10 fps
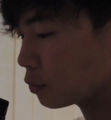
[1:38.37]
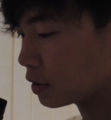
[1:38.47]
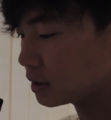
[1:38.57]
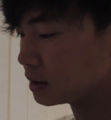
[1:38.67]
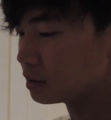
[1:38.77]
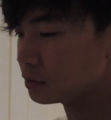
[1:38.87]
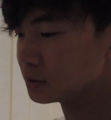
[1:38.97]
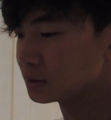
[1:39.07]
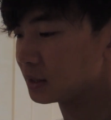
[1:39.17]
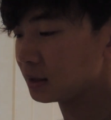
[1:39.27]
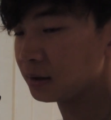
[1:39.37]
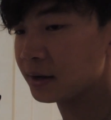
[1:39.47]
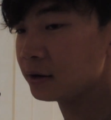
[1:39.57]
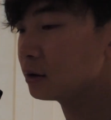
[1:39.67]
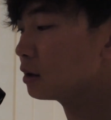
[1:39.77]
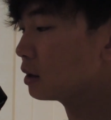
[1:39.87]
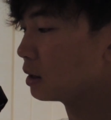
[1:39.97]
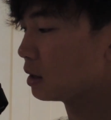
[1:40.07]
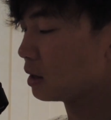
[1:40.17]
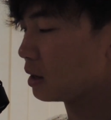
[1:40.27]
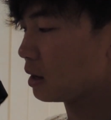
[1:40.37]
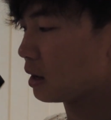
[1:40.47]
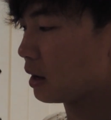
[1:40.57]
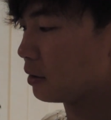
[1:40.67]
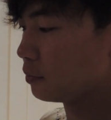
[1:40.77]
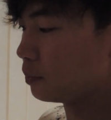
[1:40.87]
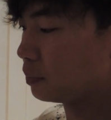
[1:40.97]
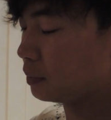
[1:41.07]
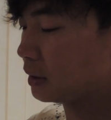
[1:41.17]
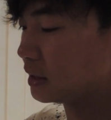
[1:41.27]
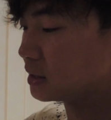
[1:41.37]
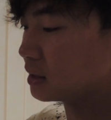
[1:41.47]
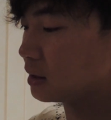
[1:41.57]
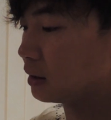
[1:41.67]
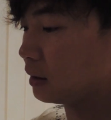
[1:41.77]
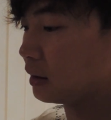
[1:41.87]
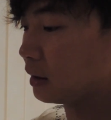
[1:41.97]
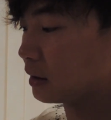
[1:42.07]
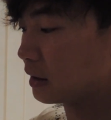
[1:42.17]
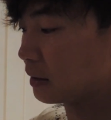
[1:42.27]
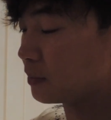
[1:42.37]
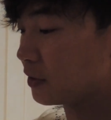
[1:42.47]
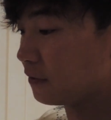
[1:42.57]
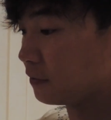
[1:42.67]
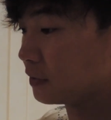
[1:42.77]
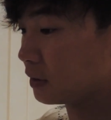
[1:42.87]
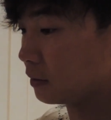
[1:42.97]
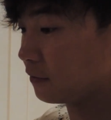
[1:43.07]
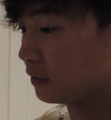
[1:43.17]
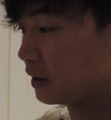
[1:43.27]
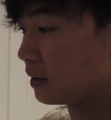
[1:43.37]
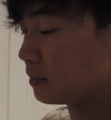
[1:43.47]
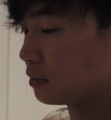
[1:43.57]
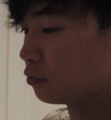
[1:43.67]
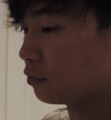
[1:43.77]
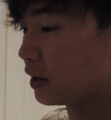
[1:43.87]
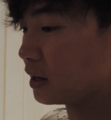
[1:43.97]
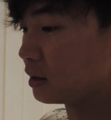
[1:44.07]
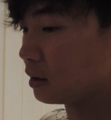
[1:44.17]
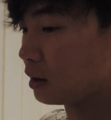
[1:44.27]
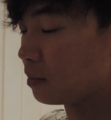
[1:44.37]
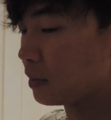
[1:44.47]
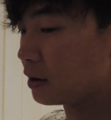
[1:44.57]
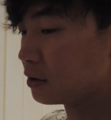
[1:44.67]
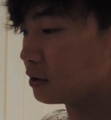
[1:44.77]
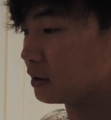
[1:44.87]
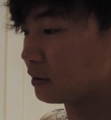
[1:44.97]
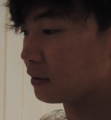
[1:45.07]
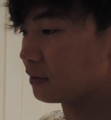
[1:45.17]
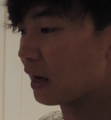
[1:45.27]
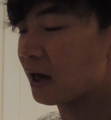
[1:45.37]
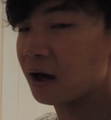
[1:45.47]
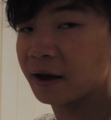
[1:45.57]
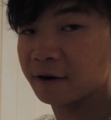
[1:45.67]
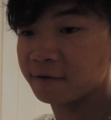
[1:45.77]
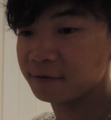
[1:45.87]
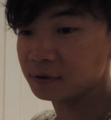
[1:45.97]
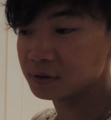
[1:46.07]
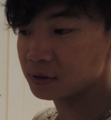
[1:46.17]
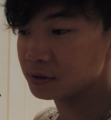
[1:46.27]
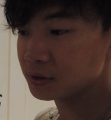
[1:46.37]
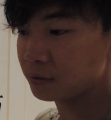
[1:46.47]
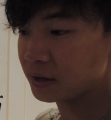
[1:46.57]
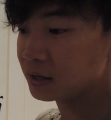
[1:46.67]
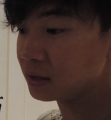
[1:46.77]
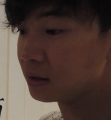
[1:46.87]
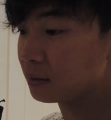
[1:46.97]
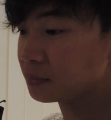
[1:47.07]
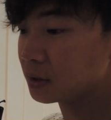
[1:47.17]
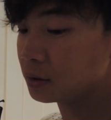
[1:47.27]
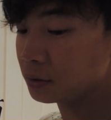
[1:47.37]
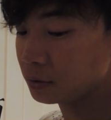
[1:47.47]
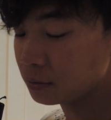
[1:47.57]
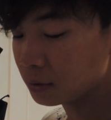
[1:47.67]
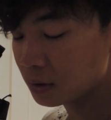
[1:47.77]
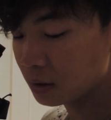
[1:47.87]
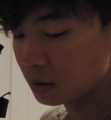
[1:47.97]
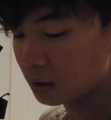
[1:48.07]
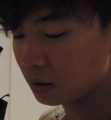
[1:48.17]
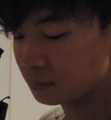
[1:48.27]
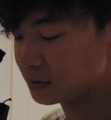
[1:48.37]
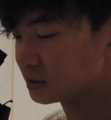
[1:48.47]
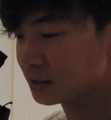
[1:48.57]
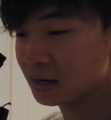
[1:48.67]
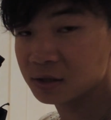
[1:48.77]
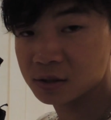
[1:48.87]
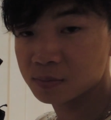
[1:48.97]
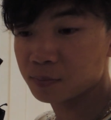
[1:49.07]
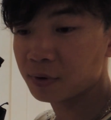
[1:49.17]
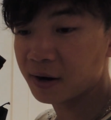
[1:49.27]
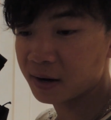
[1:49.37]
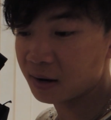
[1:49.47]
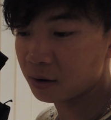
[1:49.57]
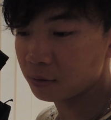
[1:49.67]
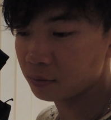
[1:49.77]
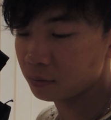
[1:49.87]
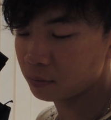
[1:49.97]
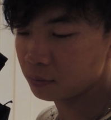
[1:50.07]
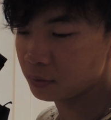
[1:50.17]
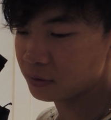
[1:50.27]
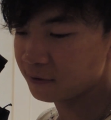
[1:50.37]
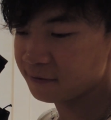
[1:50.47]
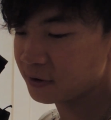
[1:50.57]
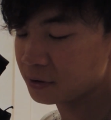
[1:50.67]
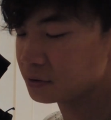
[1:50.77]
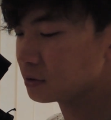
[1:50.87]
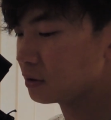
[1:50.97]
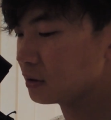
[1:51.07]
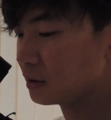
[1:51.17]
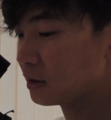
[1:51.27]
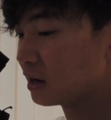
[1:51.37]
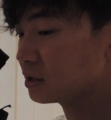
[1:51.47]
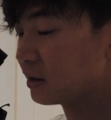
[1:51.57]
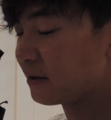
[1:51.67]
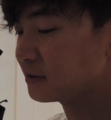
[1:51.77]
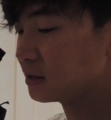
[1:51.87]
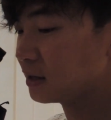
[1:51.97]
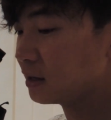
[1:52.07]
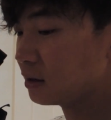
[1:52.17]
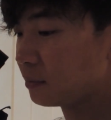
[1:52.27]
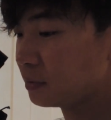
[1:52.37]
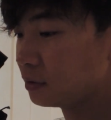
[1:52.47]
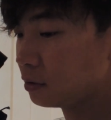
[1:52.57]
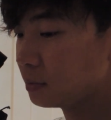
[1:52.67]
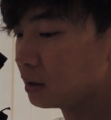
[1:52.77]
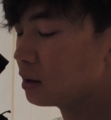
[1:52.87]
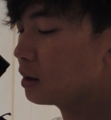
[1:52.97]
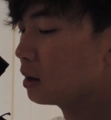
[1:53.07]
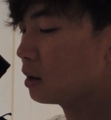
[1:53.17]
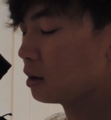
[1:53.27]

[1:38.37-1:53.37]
what I did was take a lighter, I placed the flame right up underneath that IR filter, so I heated up the glue, because you can't just pry it out with your fingers or anything. You actually have to heat it up a little bit.